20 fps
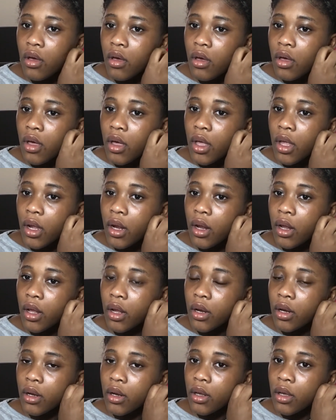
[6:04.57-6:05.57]

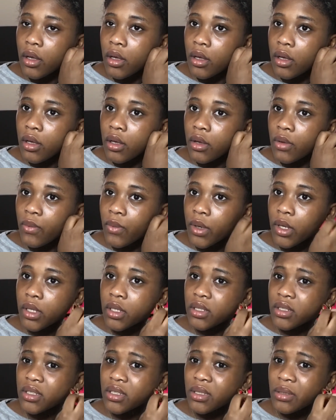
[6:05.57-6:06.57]
And we're gonna
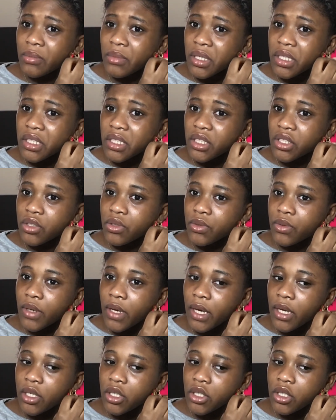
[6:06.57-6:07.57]
see my sister's
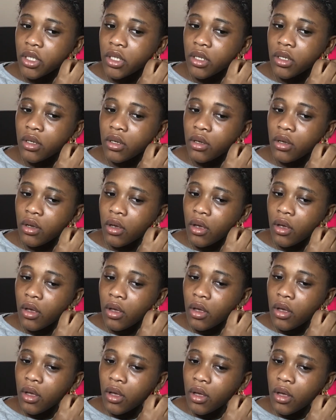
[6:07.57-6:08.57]
reaction.
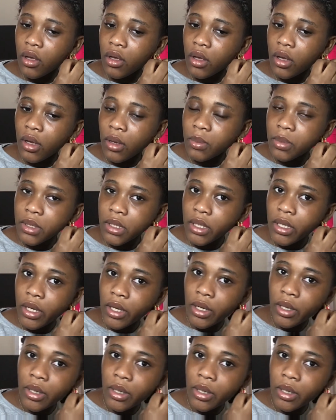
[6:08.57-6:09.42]
I'm scared.